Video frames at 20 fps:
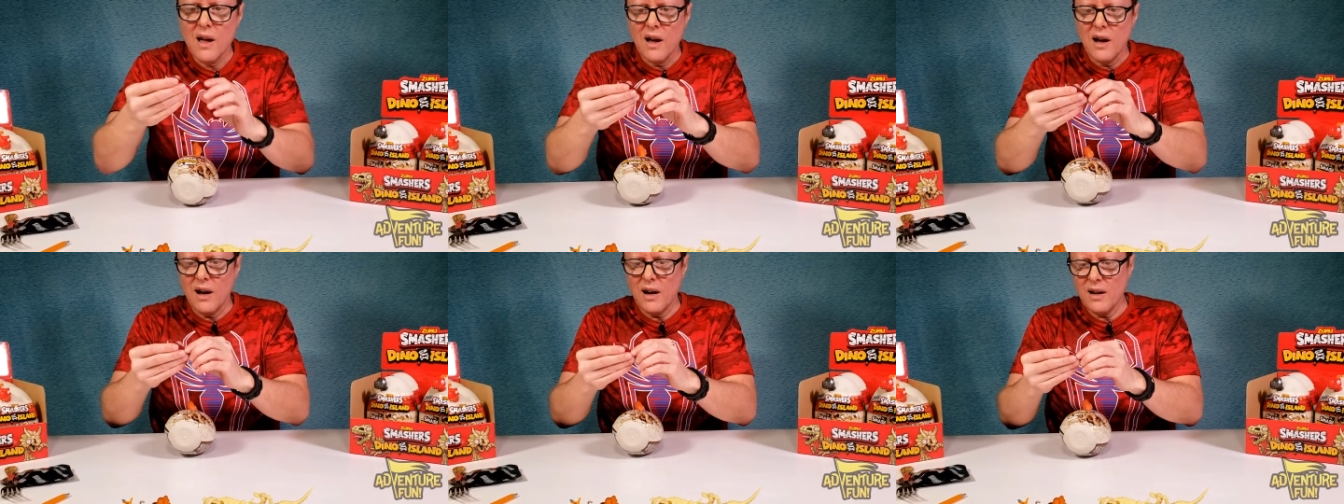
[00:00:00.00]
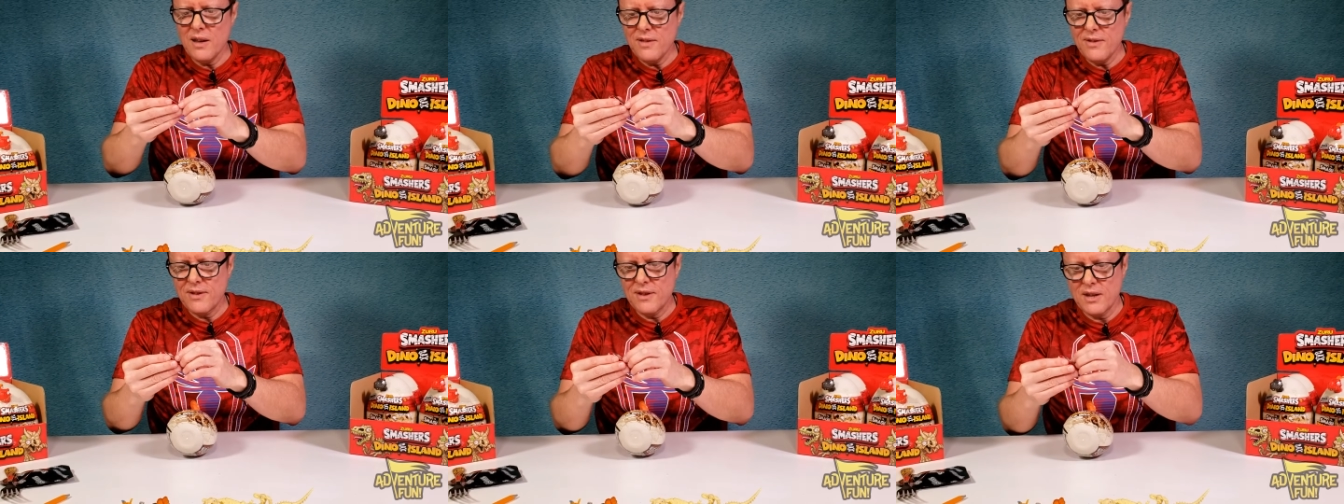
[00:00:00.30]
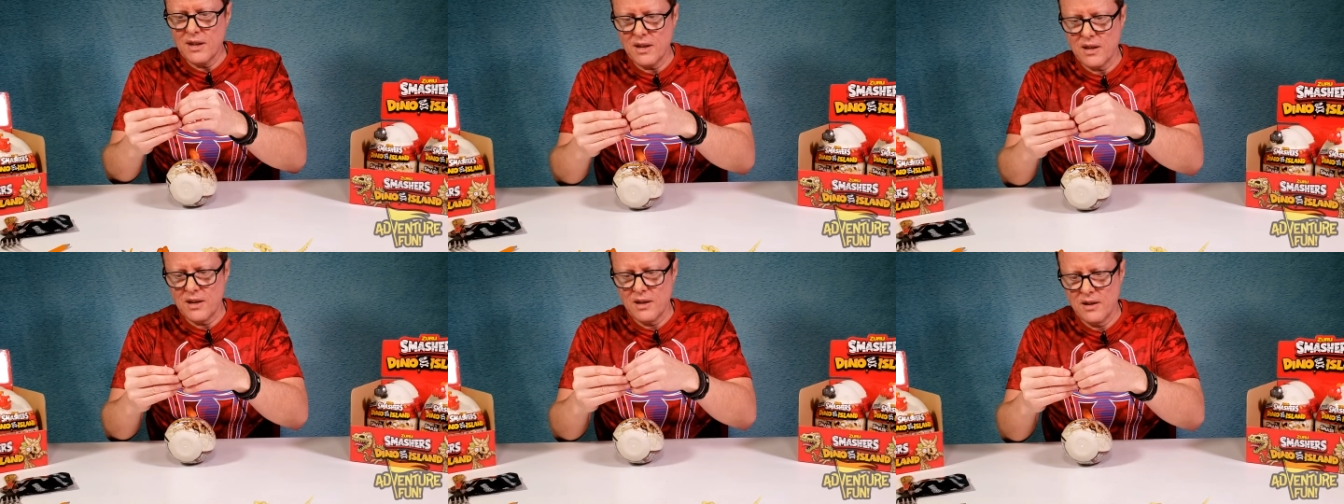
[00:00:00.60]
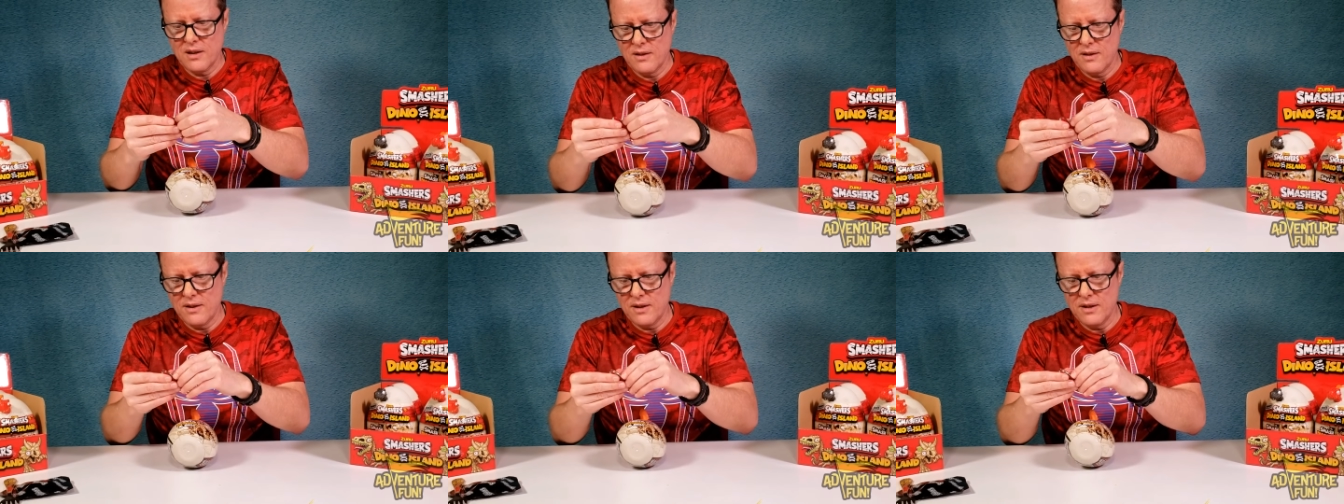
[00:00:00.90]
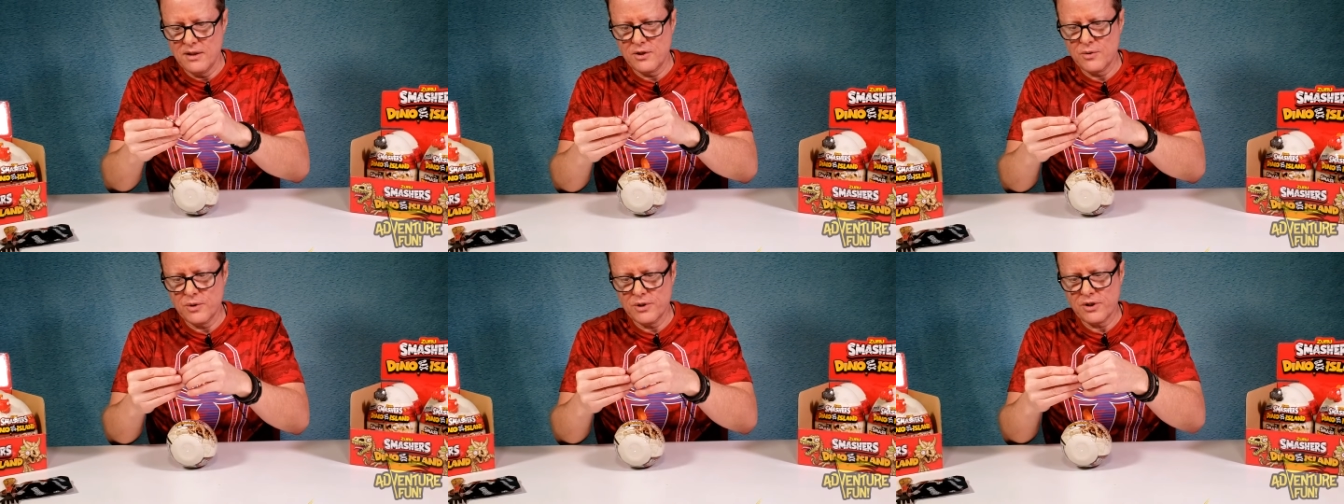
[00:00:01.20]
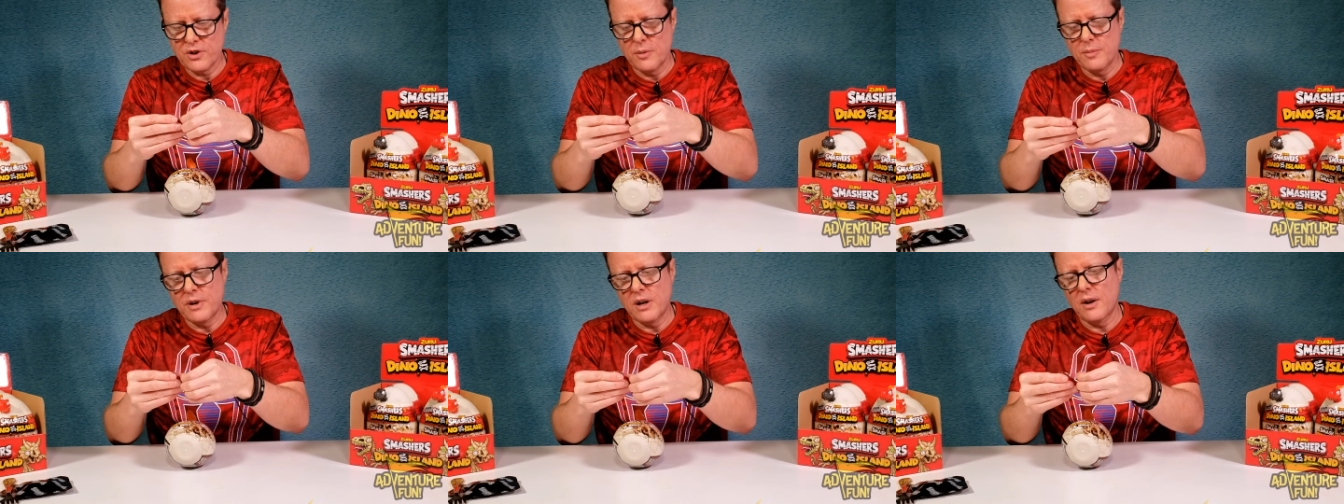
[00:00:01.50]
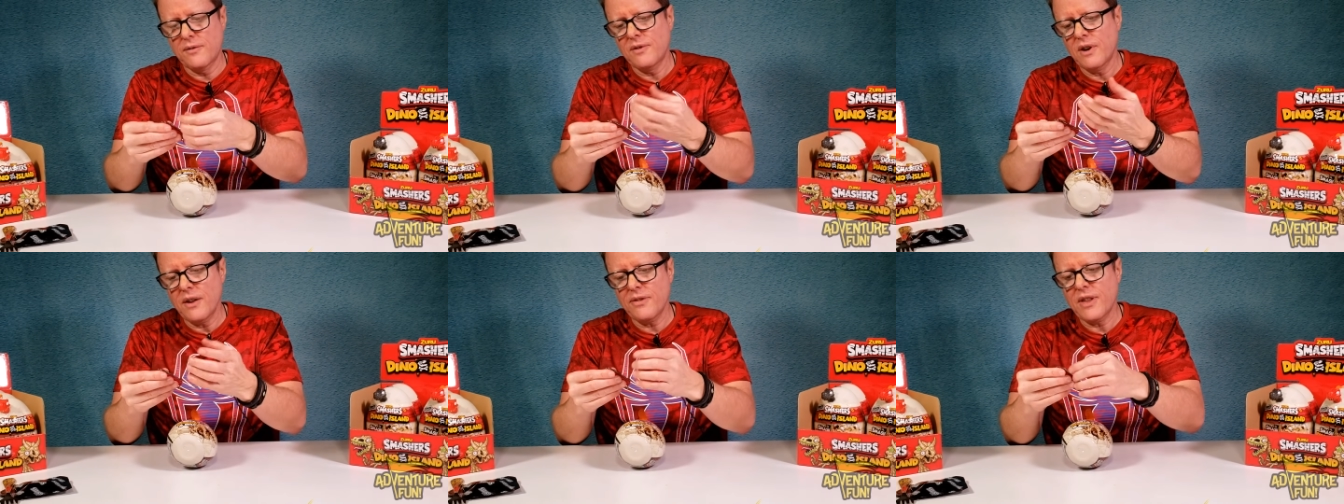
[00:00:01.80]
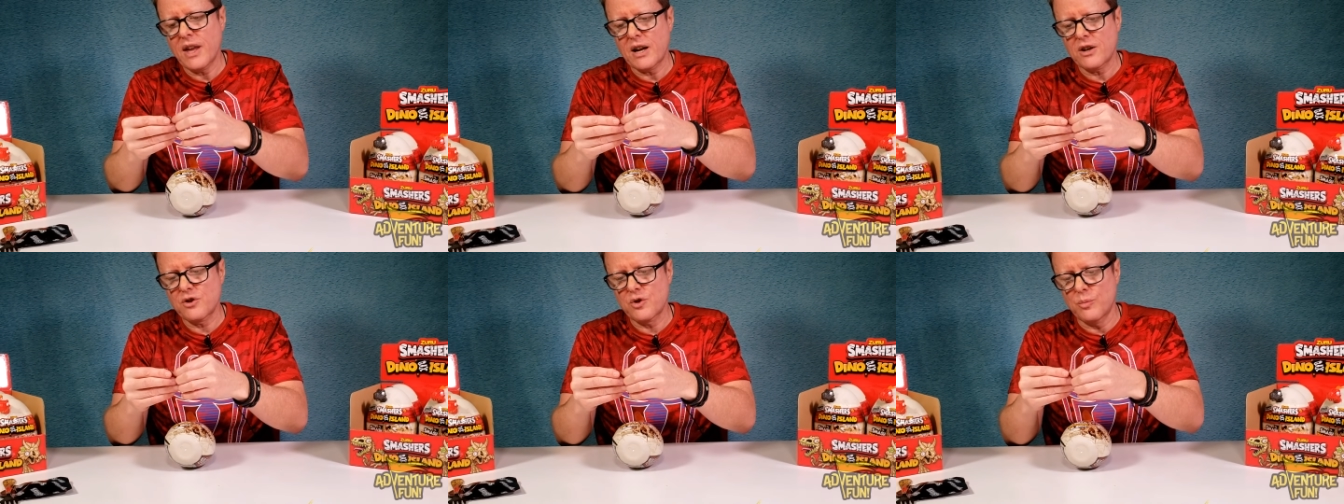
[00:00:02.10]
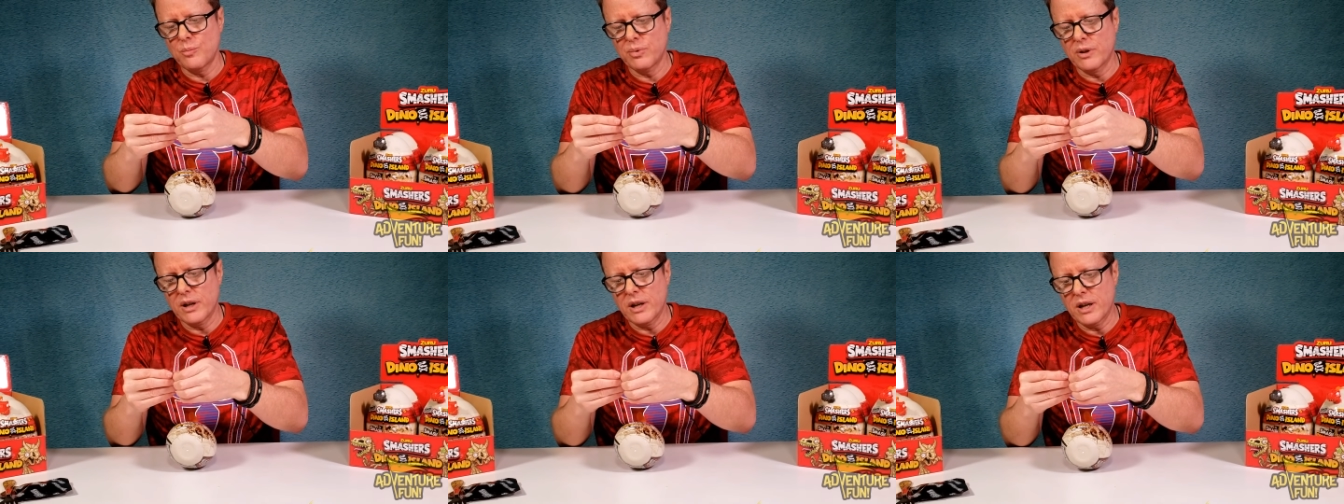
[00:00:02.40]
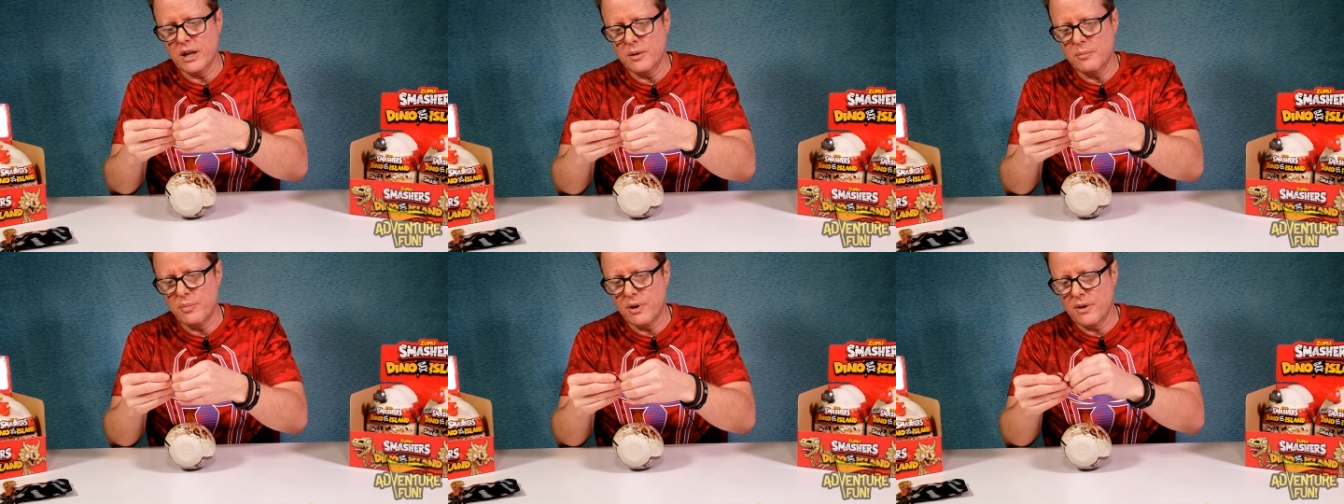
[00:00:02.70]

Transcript: I think the Swiss Army knife, not the actual blade,